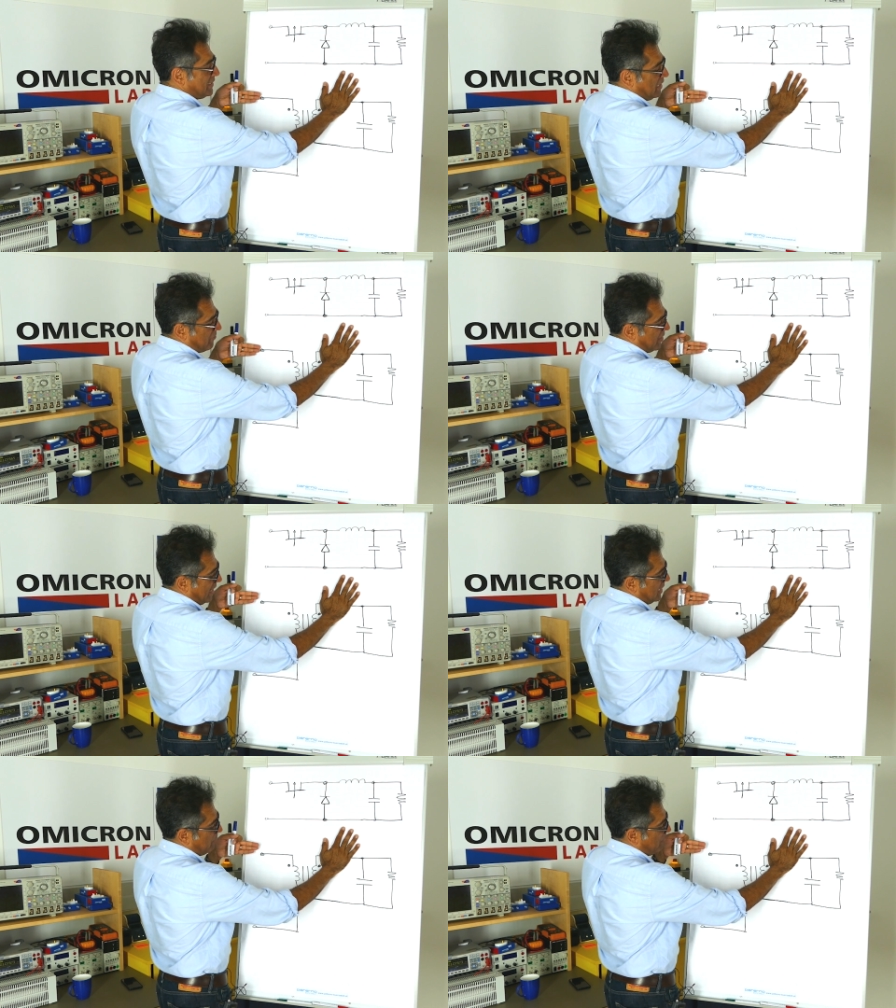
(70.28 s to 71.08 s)
delivering
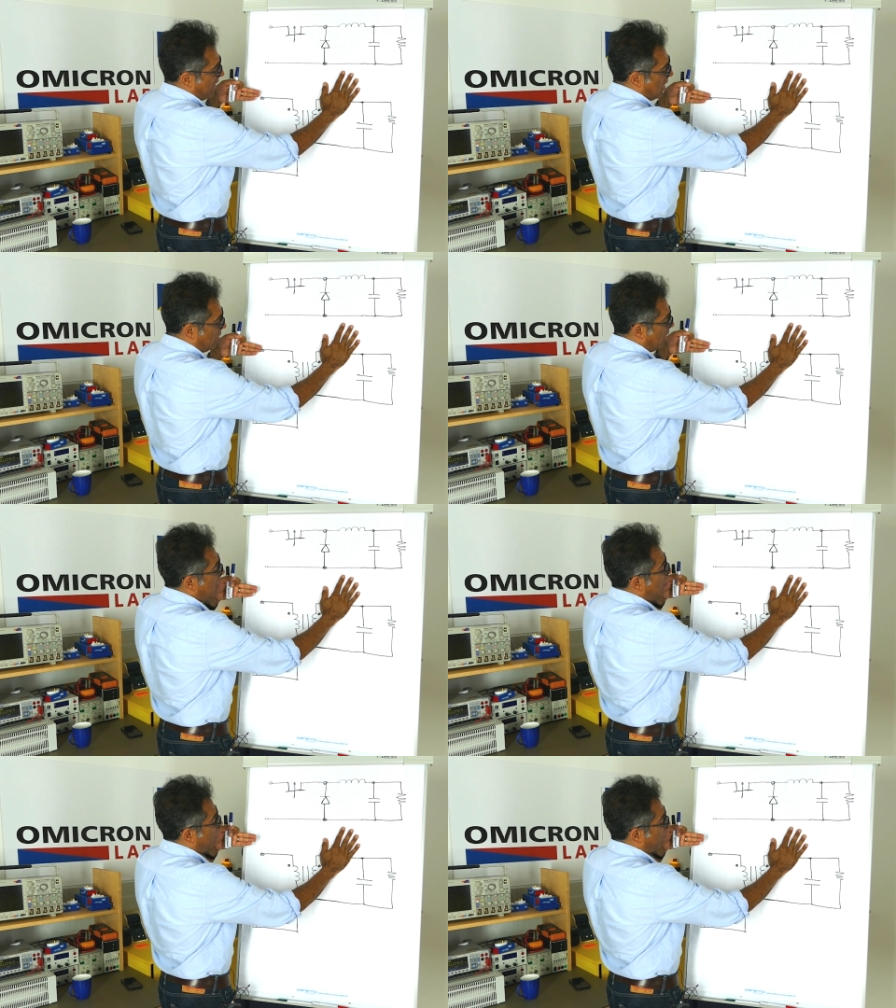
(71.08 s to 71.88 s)
any power
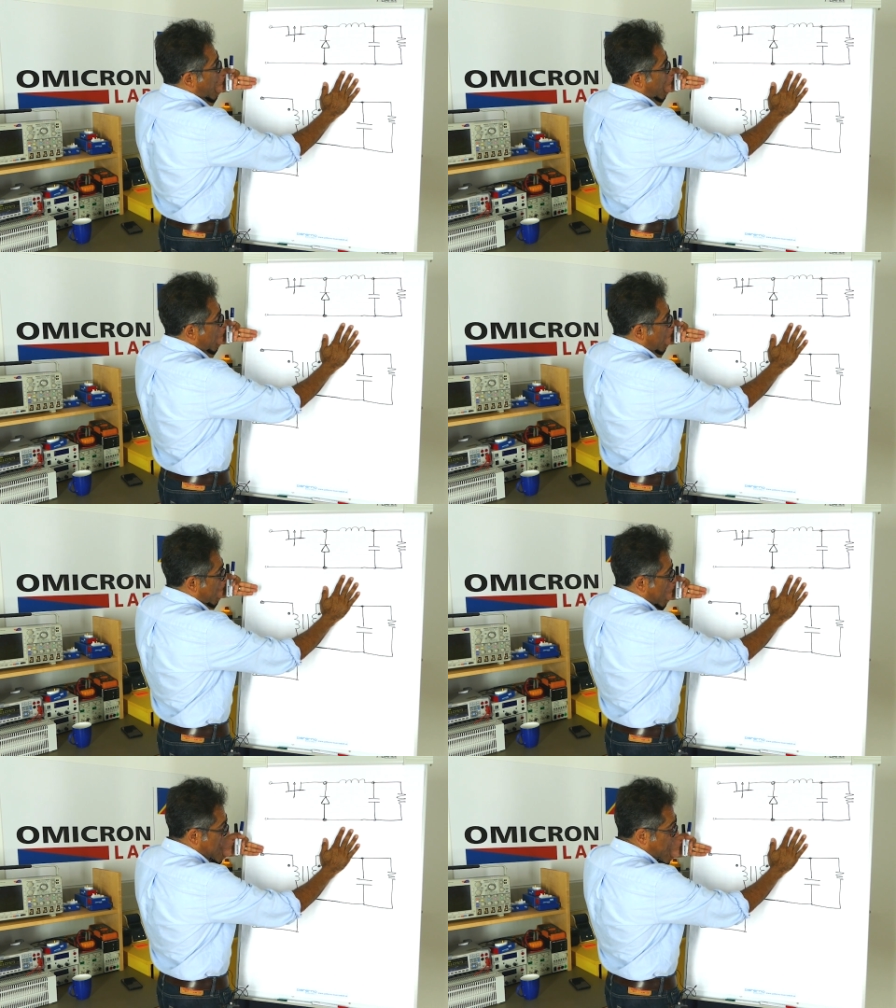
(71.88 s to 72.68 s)
from
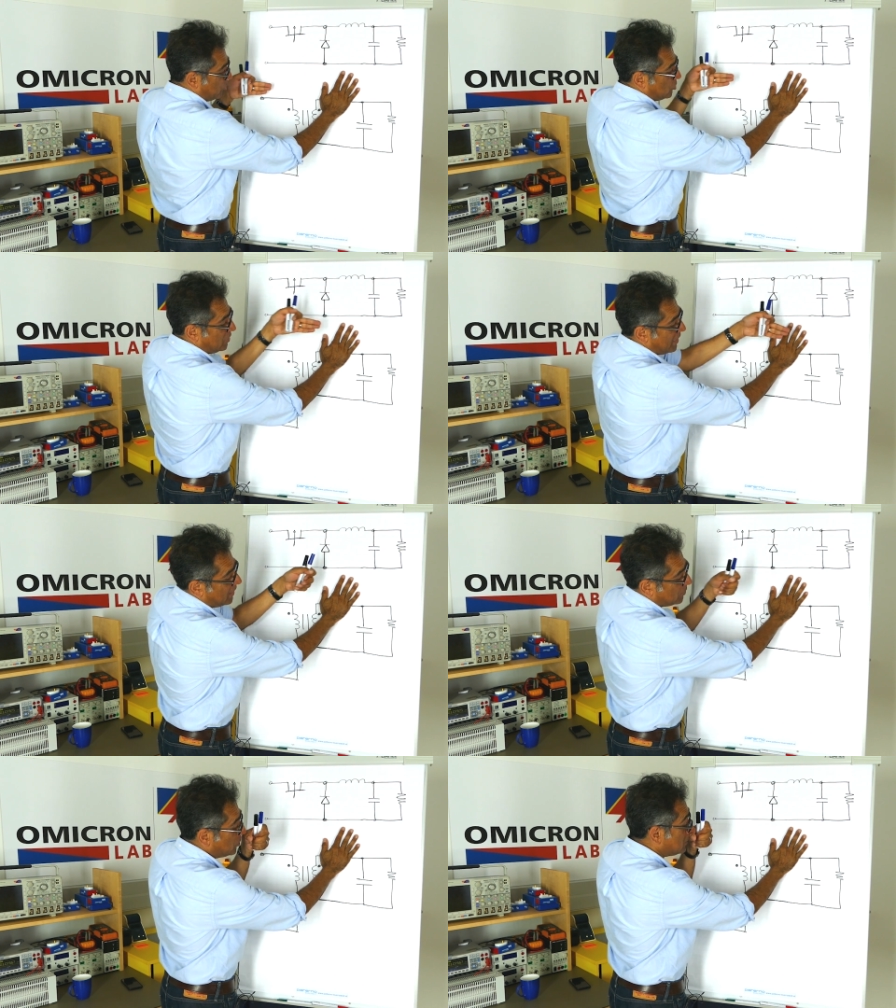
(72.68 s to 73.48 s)
the input to the
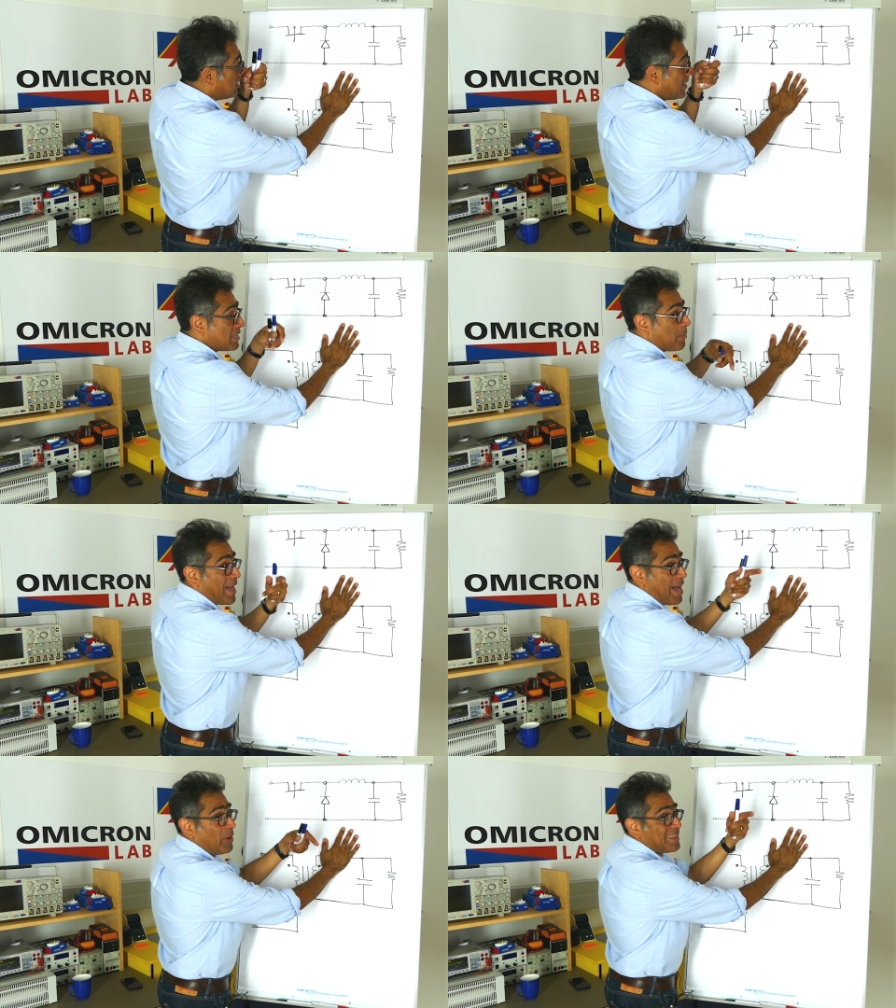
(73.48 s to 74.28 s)
output. The
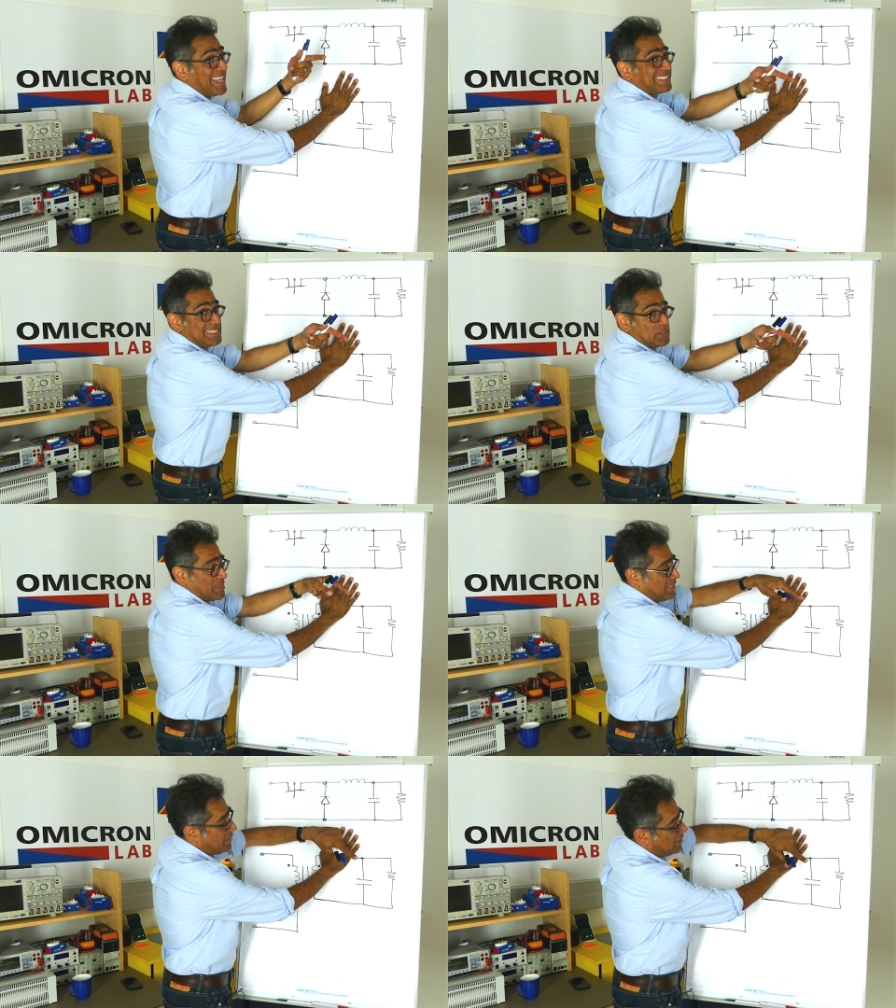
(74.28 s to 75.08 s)
power that is
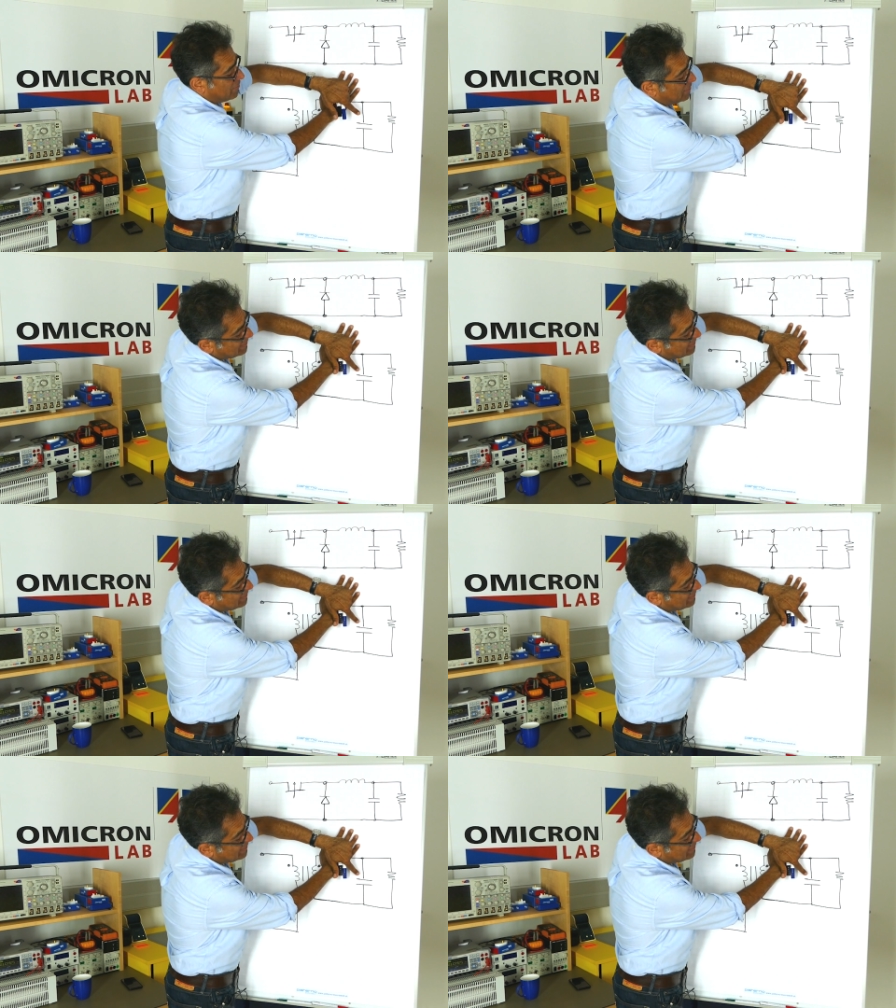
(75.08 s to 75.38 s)
being delivered